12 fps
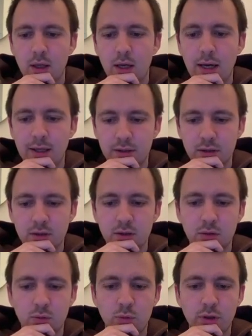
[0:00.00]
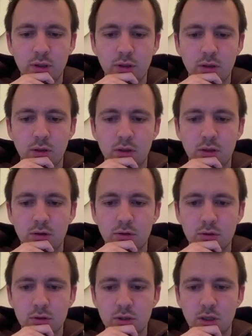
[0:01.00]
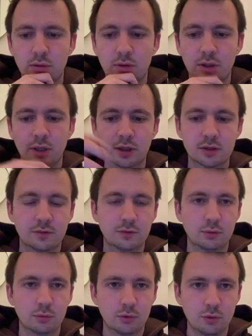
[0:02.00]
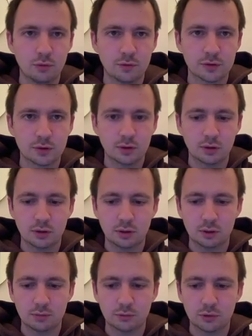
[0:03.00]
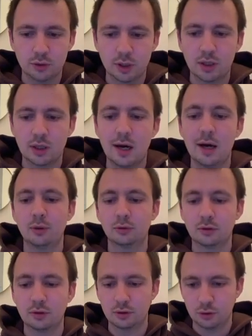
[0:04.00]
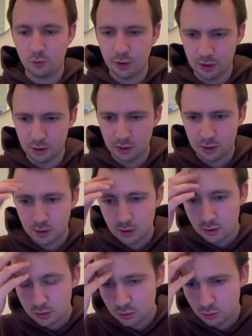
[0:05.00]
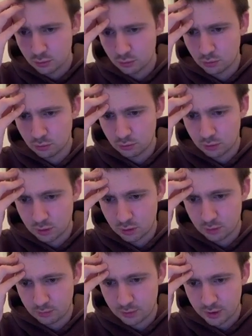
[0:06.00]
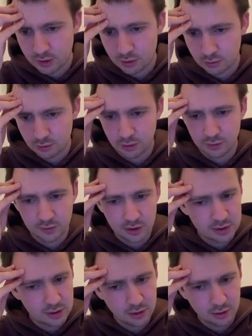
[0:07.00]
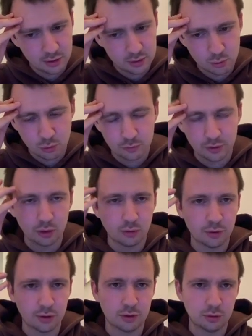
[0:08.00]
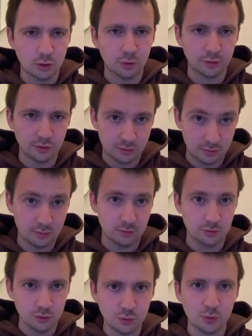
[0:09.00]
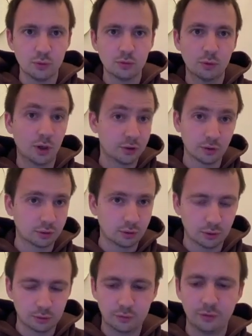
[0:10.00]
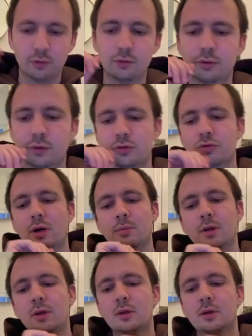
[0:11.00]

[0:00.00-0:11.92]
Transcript: And we can use our next few moves to kick out their queen. So here, if they see this move, they already know that you are not going to fall for the trap.